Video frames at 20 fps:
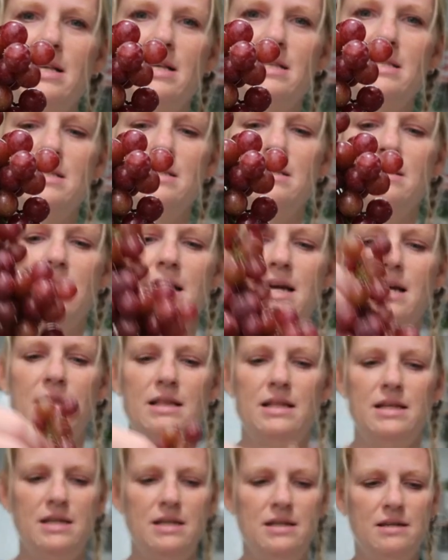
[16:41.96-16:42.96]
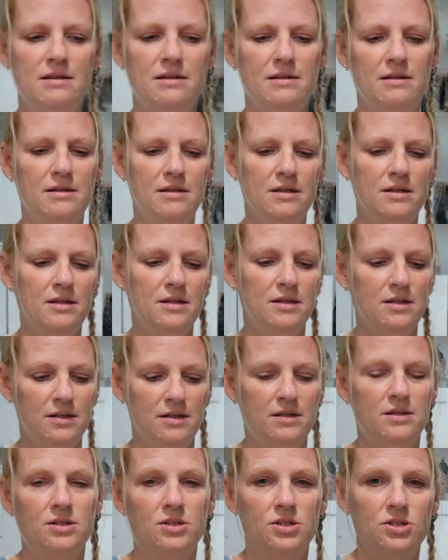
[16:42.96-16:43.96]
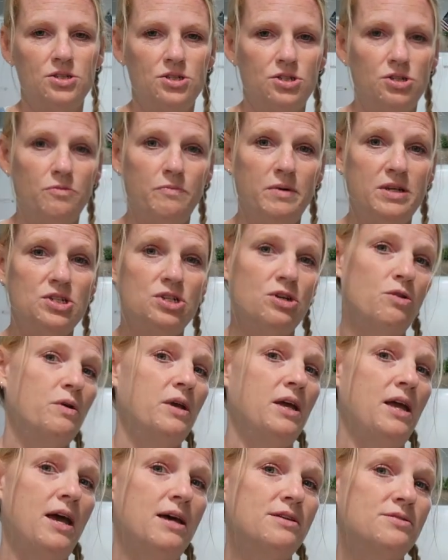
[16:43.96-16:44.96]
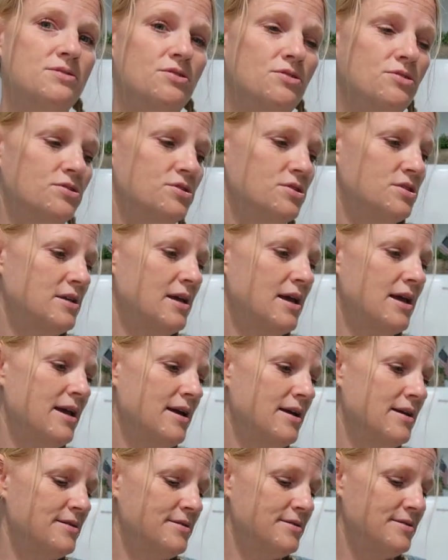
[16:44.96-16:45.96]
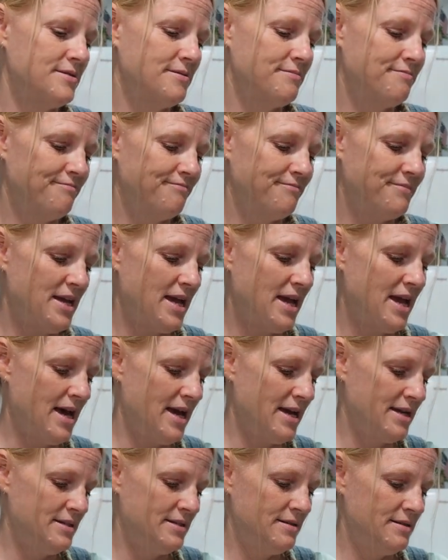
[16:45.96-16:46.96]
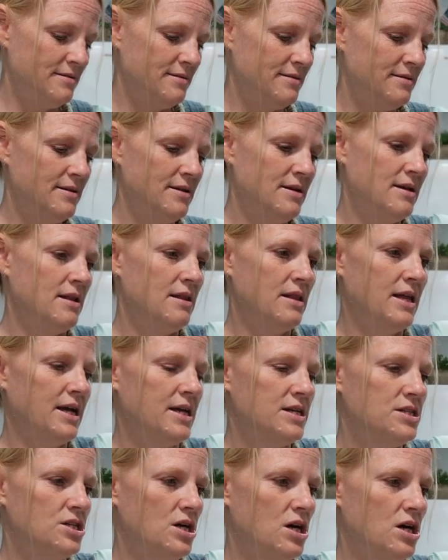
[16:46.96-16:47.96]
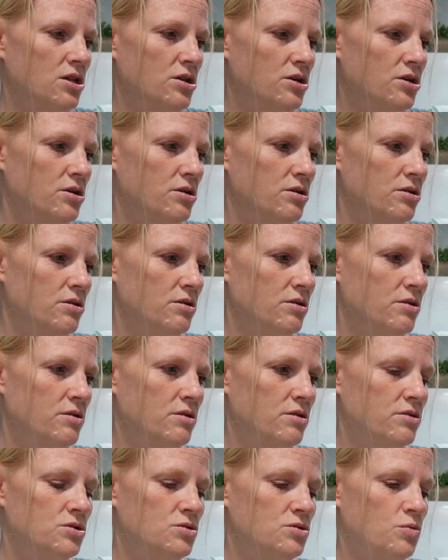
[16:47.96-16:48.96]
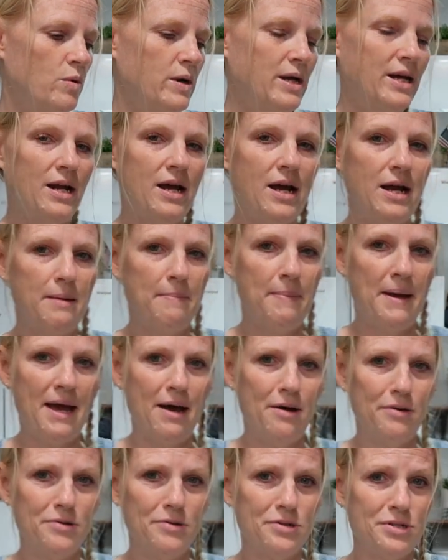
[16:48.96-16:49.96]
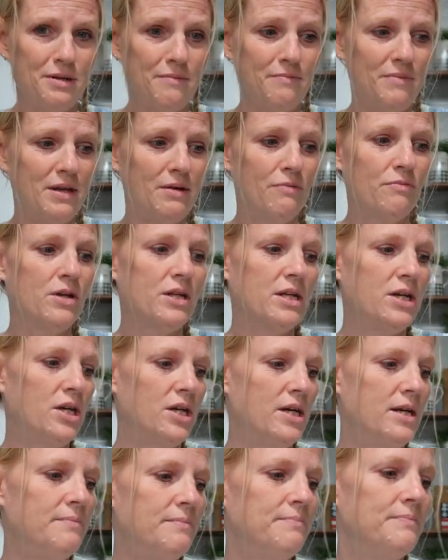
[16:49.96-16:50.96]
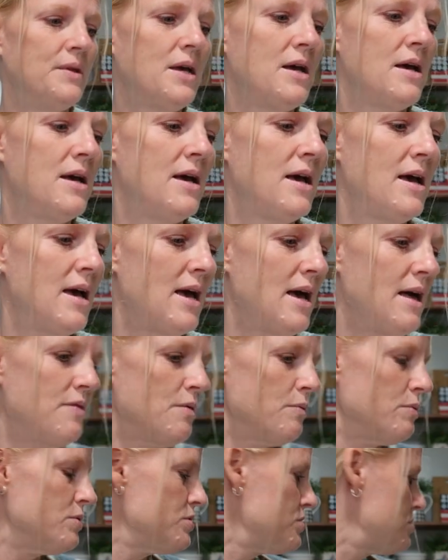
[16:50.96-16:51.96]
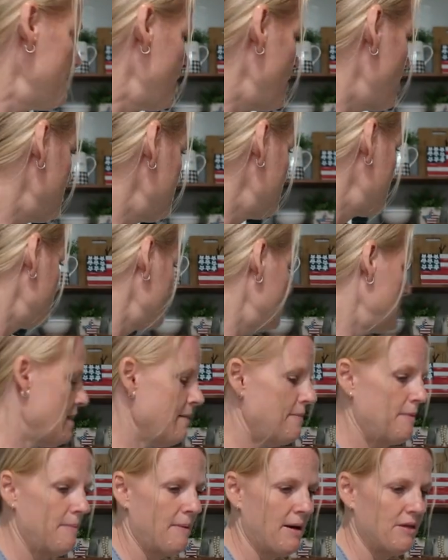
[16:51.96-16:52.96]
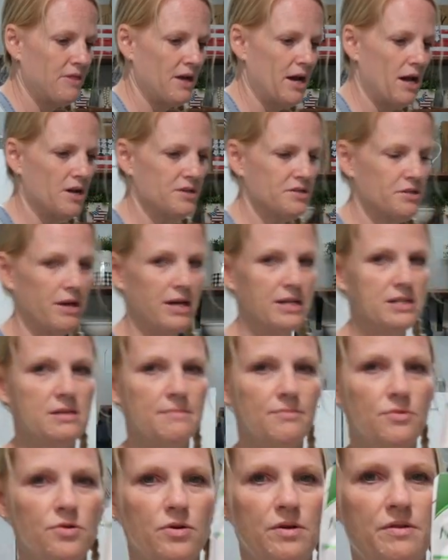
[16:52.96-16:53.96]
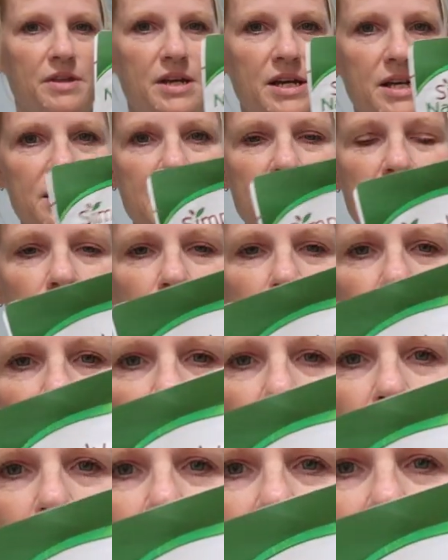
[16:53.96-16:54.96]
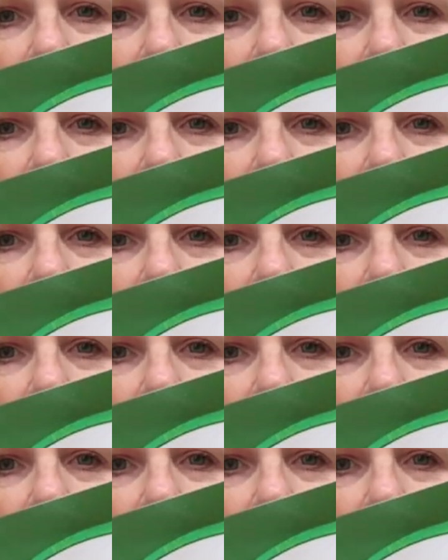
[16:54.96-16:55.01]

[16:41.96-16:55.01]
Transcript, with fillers: less likely to be choking hazards. And they had like a dollar 29 a pound or something. Really good. And they're real small, so happy about that. I also got some more of these. These are so